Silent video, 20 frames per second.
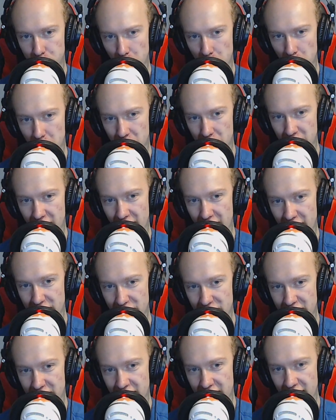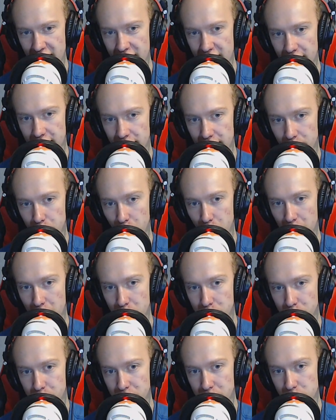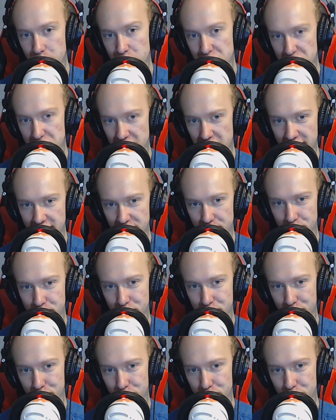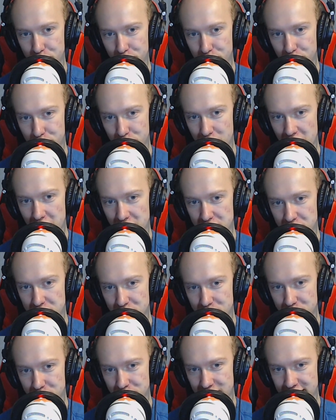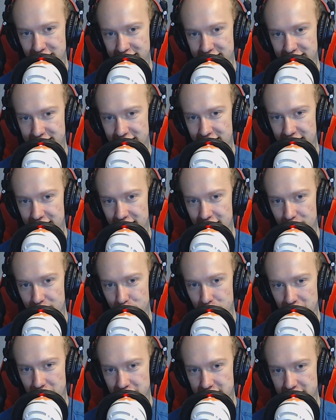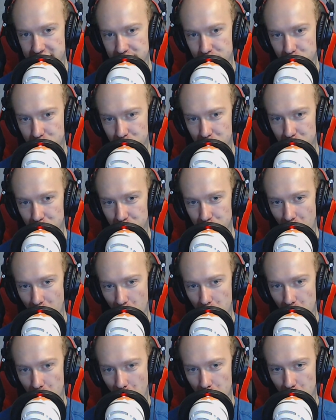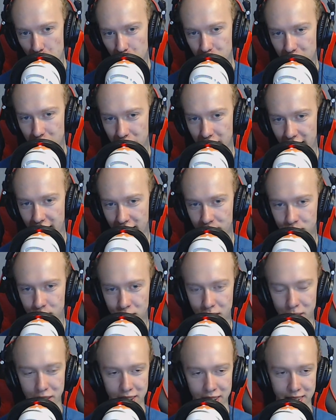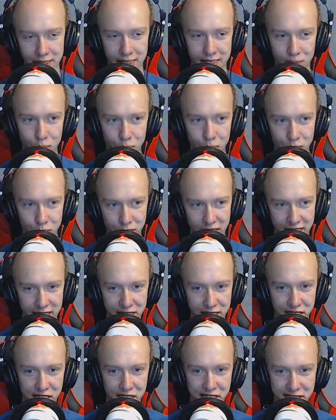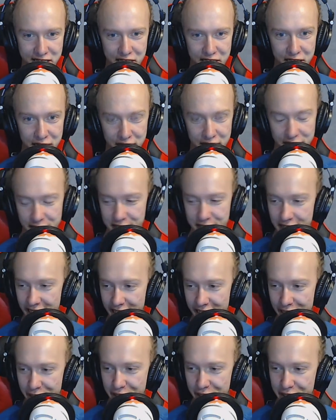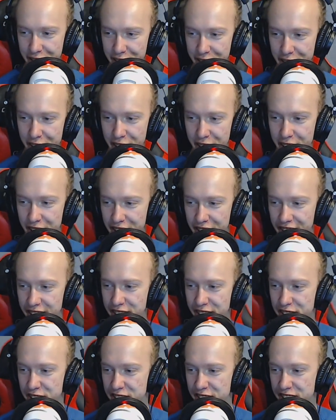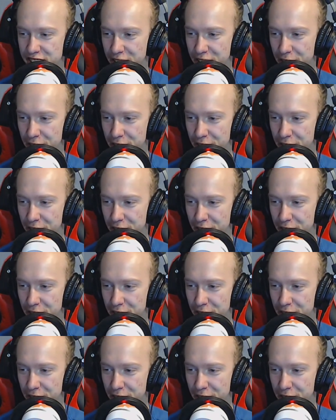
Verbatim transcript: that they might be mistaken for fresh pizza. Pizza. but, okay, I'm done. Thank you, Derzano, for your interesting